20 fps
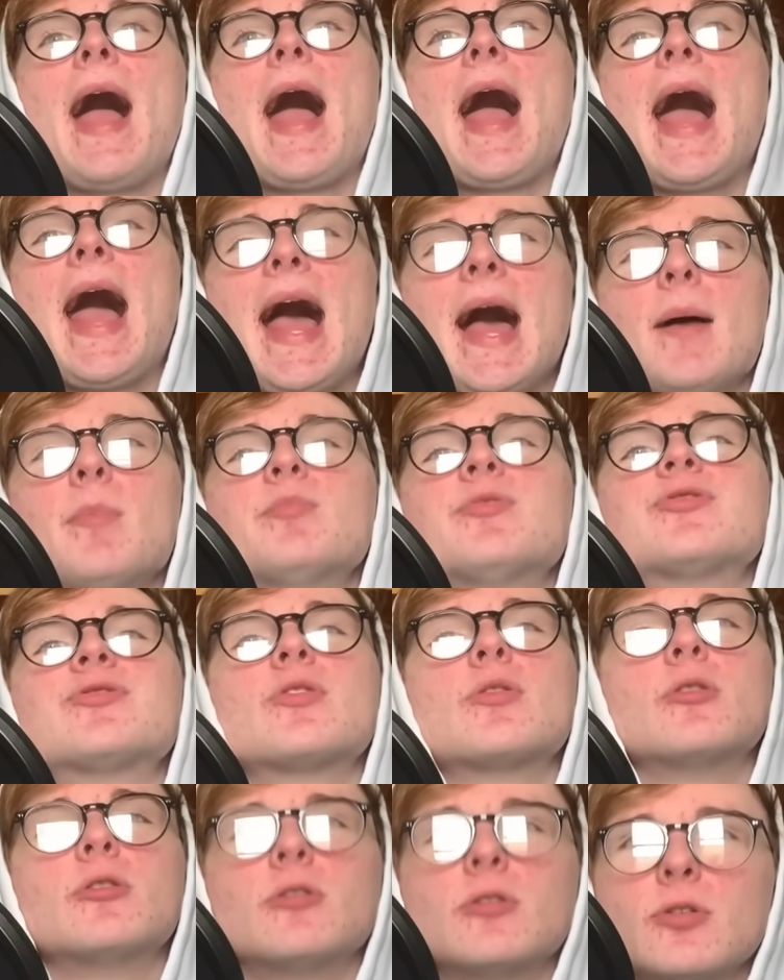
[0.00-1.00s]

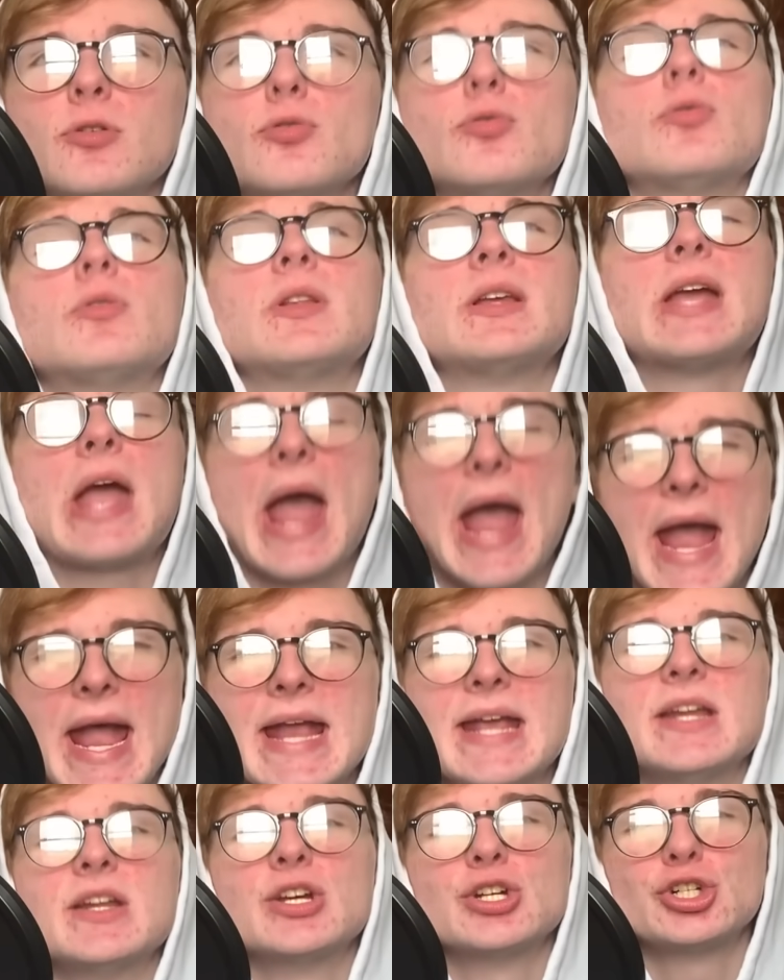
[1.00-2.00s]
absolutely
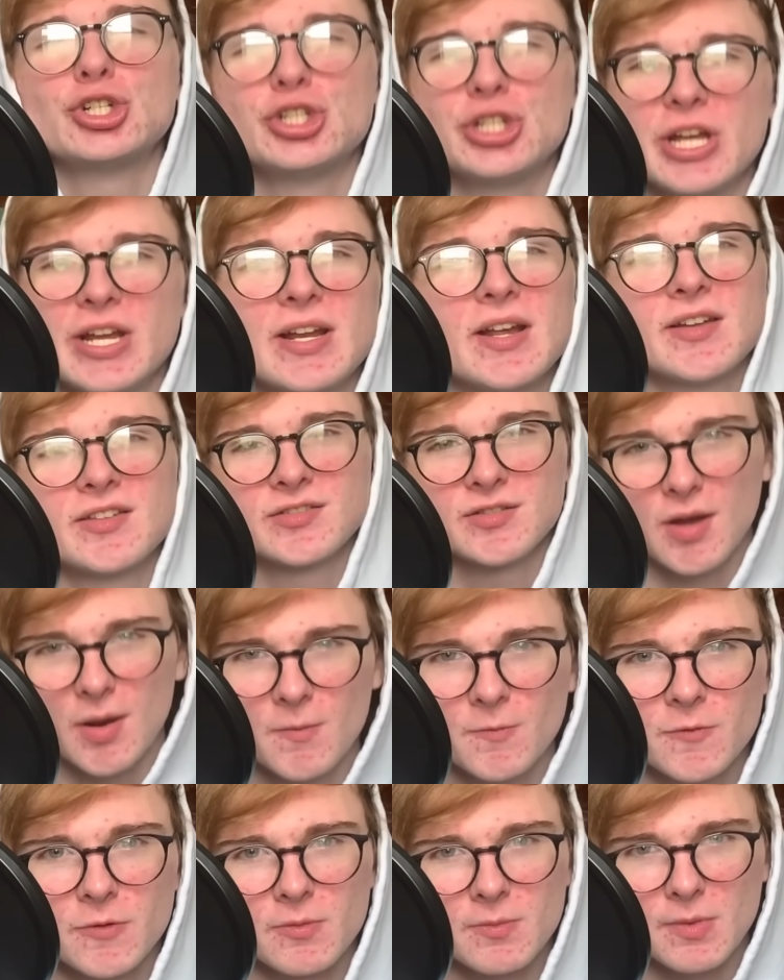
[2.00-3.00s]
heinous shit has
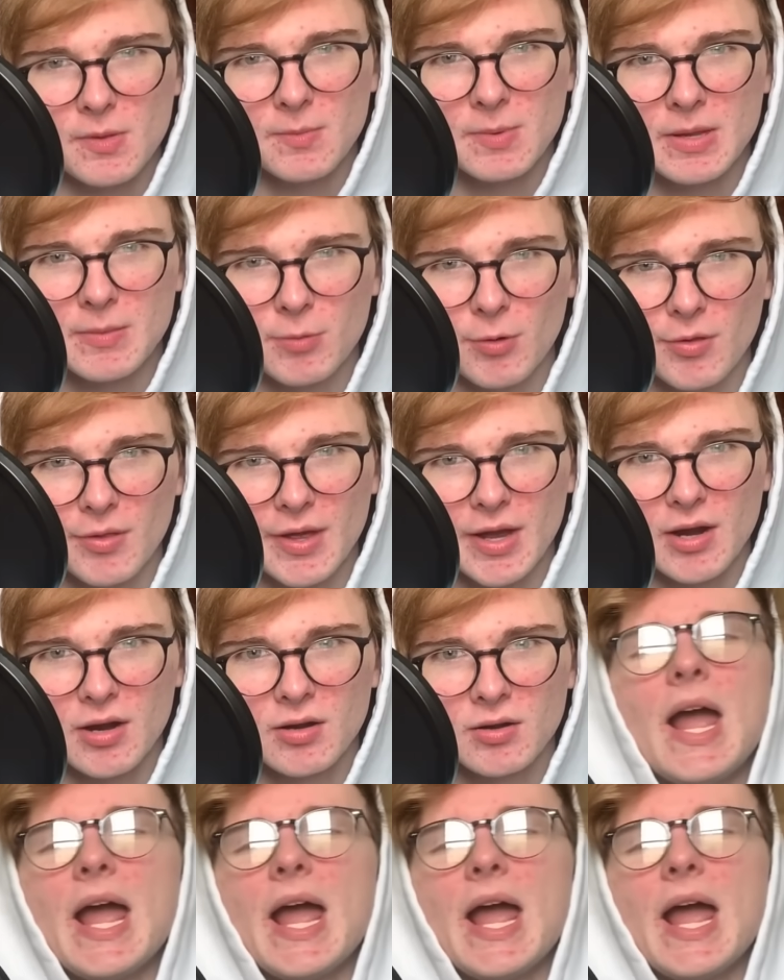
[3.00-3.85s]
come from the people there.